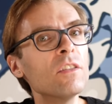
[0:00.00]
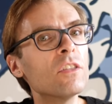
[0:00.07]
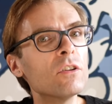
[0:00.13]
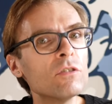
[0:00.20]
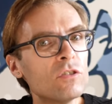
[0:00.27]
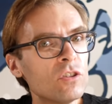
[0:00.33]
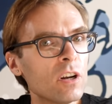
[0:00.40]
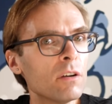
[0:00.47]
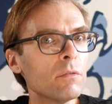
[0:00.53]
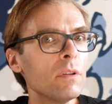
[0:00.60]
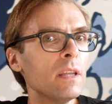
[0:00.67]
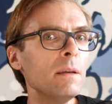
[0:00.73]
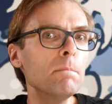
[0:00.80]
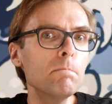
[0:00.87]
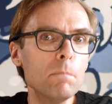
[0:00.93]
They're
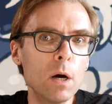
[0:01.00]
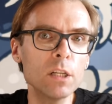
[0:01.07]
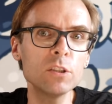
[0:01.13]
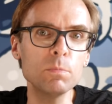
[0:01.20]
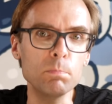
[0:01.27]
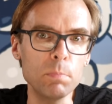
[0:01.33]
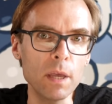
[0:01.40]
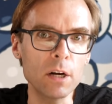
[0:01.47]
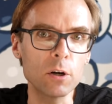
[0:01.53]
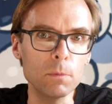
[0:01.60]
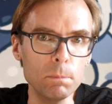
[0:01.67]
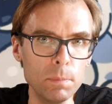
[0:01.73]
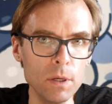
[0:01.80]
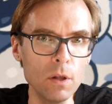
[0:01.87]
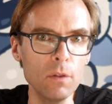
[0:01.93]
generally much better
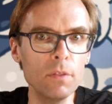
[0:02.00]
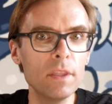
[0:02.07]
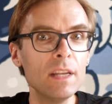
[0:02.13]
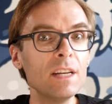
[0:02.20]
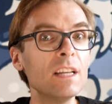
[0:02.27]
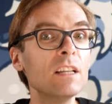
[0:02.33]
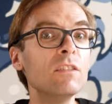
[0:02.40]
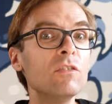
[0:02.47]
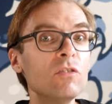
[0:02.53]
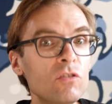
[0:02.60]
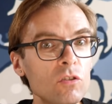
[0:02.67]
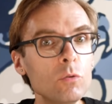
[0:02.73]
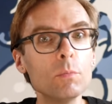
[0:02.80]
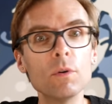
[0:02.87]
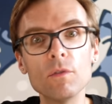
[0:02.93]
built than
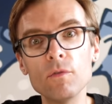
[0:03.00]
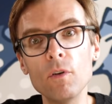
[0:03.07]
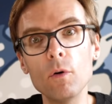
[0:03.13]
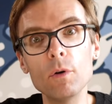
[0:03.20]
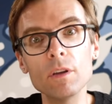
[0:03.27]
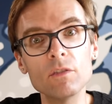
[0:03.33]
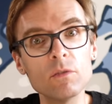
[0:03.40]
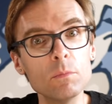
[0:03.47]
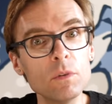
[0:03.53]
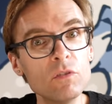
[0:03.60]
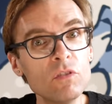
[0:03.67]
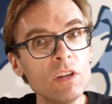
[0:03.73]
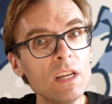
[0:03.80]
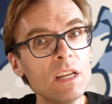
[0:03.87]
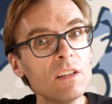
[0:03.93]
consumer-focused
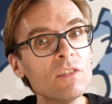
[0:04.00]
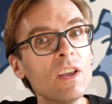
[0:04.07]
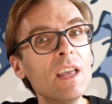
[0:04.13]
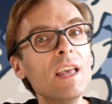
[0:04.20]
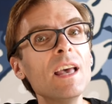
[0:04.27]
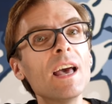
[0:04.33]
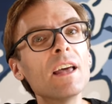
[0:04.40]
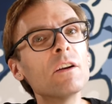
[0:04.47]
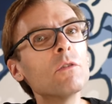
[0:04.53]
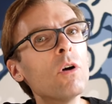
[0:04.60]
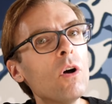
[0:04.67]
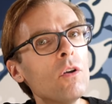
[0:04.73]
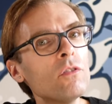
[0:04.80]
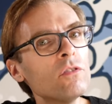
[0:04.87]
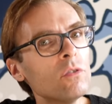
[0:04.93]
machines and are
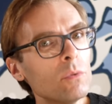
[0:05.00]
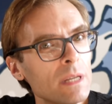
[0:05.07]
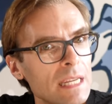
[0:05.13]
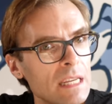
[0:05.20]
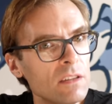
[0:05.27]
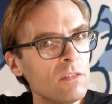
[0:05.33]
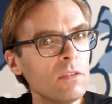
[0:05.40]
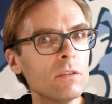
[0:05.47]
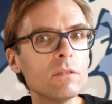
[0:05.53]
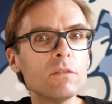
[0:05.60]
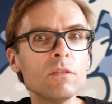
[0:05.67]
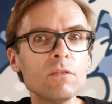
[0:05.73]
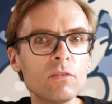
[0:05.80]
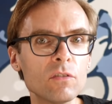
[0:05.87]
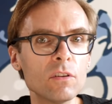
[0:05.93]
also easier
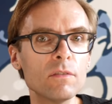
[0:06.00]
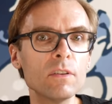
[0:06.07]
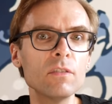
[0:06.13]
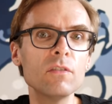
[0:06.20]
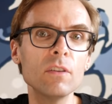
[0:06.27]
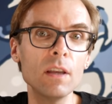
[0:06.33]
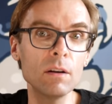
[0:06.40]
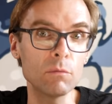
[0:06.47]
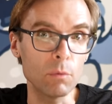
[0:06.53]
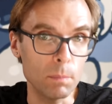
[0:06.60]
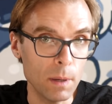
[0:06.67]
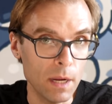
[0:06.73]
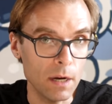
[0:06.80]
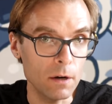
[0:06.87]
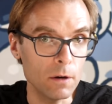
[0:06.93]
to service and
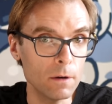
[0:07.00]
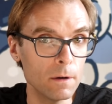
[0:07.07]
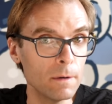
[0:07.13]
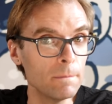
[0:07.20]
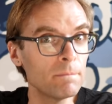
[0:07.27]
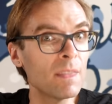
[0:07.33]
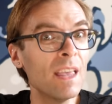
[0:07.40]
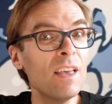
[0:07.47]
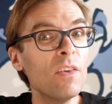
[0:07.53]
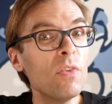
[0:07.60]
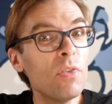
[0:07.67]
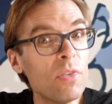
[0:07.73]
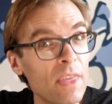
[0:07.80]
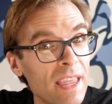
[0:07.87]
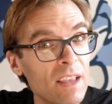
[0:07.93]
repair.
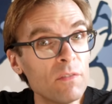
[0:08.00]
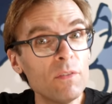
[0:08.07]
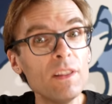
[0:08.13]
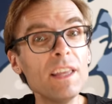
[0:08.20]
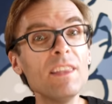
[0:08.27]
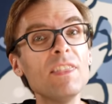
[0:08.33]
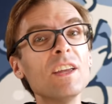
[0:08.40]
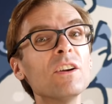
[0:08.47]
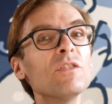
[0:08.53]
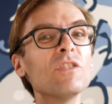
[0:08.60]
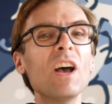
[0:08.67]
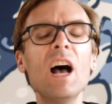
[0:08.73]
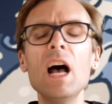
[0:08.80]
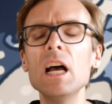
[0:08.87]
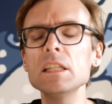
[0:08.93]
Thankfully, there's
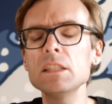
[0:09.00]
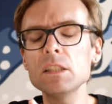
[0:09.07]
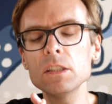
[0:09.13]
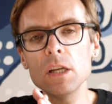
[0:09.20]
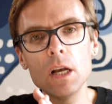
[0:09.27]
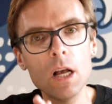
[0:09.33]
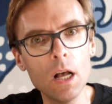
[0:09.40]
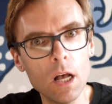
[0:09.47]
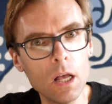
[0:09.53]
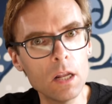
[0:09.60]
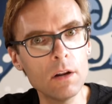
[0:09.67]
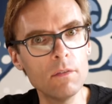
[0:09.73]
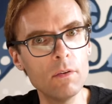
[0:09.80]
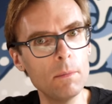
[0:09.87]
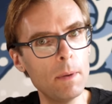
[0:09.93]
a
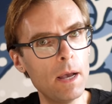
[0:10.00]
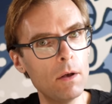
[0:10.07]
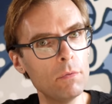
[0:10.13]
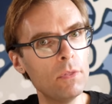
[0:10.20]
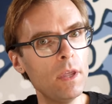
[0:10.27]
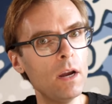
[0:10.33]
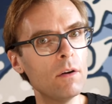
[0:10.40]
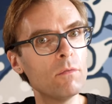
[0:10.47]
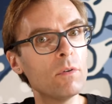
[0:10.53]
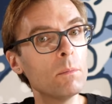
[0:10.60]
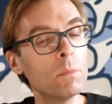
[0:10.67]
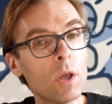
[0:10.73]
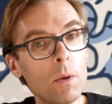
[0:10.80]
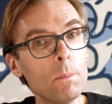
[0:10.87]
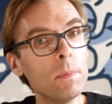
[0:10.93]
ton of them out there
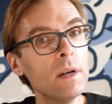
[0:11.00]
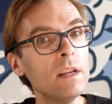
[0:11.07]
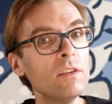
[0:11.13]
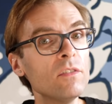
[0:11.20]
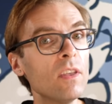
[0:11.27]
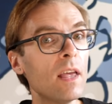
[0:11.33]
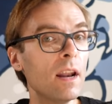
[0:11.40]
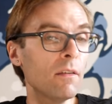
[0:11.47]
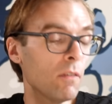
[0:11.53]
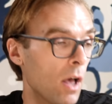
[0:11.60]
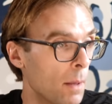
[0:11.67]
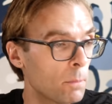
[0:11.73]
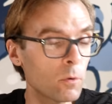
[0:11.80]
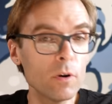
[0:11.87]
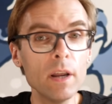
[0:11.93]
from companies that have
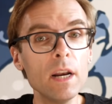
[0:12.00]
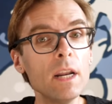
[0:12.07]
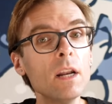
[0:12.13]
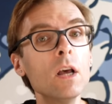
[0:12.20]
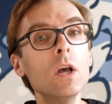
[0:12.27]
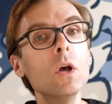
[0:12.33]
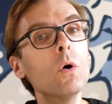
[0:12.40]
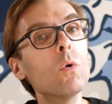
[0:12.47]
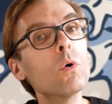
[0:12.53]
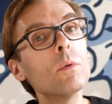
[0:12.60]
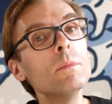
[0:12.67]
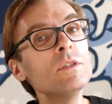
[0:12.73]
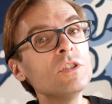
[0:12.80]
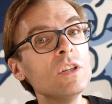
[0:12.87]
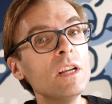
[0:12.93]
upgraded or
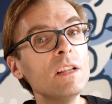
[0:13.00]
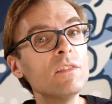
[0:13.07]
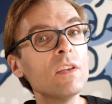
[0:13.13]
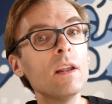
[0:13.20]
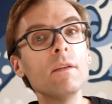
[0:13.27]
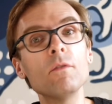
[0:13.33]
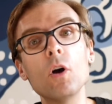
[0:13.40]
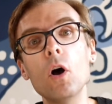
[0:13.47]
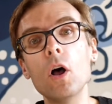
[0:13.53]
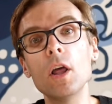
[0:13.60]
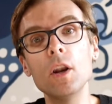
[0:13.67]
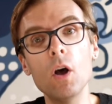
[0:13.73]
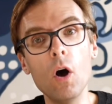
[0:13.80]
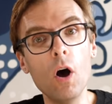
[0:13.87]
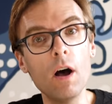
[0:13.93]
machines that have
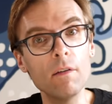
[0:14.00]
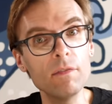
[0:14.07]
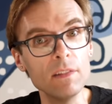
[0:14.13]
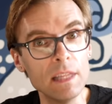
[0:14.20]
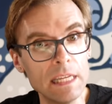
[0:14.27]
gone off